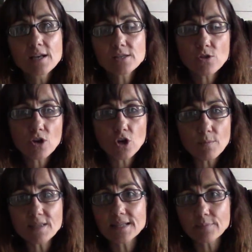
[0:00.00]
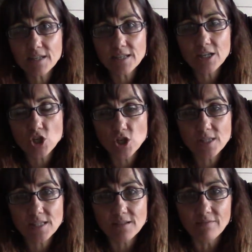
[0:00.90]
So there could be some
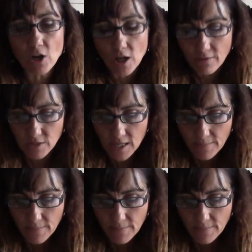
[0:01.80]
contingencies involved.